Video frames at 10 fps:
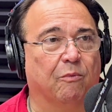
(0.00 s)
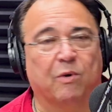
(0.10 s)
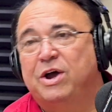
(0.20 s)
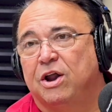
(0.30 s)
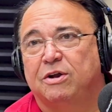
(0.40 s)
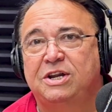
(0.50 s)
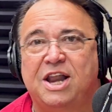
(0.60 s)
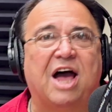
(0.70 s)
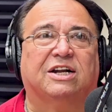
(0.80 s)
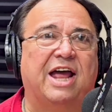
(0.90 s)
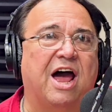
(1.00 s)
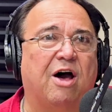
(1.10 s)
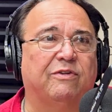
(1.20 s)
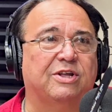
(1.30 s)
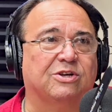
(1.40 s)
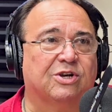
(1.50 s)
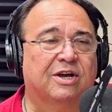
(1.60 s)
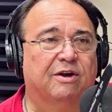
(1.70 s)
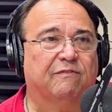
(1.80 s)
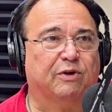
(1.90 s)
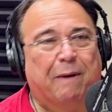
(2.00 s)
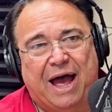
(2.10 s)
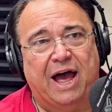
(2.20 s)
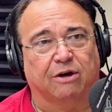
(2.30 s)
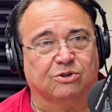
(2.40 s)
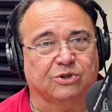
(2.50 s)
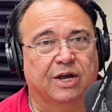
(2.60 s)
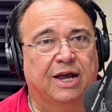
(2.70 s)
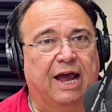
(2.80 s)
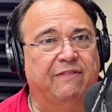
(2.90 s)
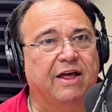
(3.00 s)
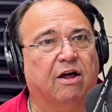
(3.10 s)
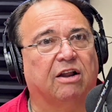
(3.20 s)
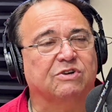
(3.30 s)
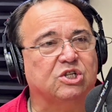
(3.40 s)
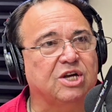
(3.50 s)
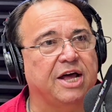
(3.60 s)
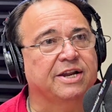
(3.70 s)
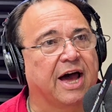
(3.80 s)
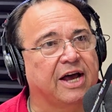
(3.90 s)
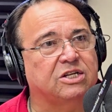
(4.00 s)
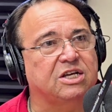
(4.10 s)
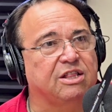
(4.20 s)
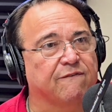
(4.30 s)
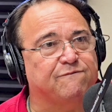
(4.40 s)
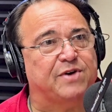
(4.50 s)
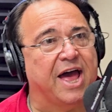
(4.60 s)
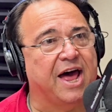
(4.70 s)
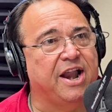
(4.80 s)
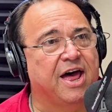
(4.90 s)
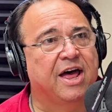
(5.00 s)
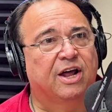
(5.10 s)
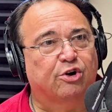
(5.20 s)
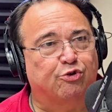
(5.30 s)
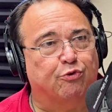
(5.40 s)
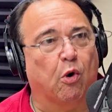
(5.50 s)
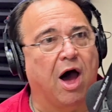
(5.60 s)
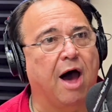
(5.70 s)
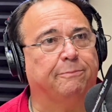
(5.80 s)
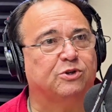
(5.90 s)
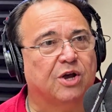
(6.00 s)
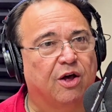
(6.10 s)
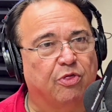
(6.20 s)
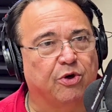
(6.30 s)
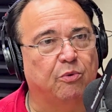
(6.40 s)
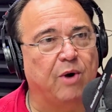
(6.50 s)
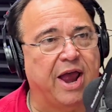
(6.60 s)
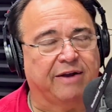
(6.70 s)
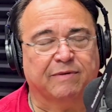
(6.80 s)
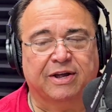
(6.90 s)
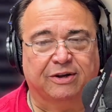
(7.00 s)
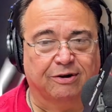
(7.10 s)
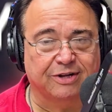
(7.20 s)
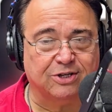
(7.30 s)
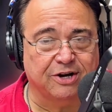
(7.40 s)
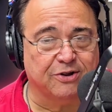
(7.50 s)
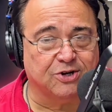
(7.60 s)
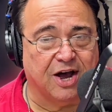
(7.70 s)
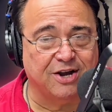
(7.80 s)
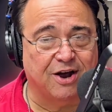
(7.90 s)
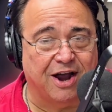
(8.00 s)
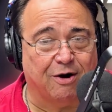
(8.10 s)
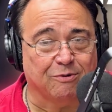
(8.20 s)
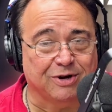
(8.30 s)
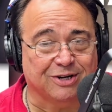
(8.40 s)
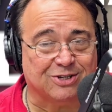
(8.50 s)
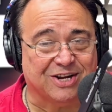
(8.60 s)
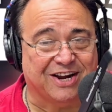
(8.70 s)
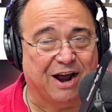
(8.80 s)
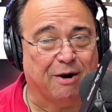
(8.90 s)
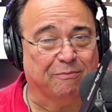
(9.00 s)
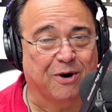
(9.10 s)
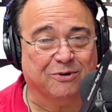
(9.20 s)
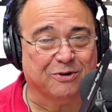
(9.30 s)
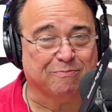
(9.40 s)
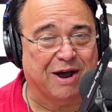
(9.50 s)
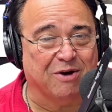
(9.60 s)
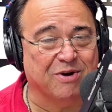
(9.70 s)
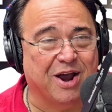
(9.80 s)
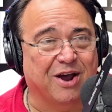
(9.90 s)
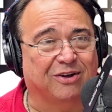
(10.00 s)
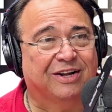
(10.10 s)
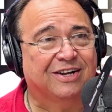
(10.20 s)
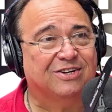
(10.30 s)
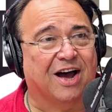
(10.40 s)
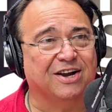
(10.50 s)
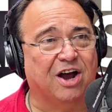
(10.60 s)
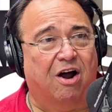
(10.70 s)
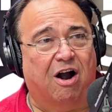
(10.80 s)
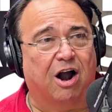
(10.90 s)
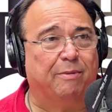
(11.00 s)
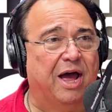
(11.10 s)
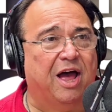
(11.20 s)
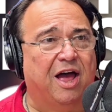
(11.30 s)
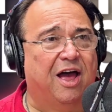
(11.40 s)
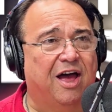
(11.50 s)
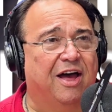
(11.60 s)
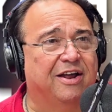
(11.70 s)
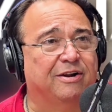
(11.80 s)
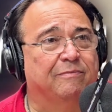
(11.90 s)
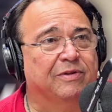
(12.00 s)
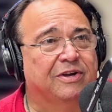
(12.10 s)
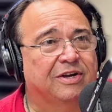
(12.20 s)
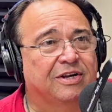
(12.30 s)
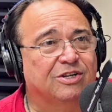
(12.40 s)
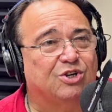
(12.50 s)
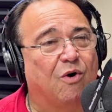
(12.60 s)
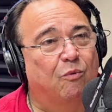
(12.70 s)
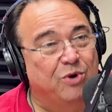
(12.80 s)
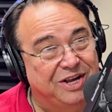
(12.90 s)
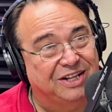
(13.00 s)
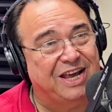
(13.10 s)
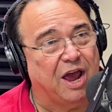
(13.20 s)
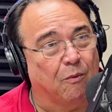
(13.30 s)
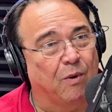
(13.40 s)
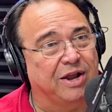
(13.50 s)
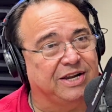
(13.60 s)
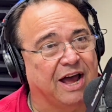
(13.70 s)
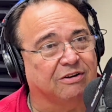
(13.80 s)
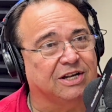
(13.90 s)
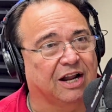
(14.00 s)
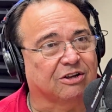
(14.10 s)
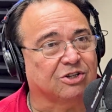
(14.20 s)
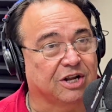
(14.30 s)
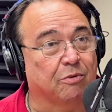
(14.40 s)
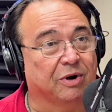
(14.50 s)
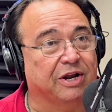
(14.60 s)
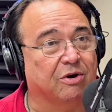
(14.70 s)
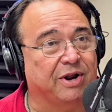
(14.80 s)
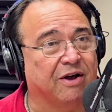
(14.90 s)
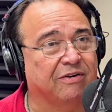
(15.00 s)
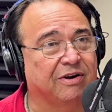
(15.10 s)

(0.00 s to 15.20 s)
We're going to knock down this to buy houses. And then all of a sudden, I see the Fed drops the rate. You're listening to the Tonya Harbin Real Estate Hour, brokered by Real Tonya Harbin. So really, it went down. Tell us, did it really go down?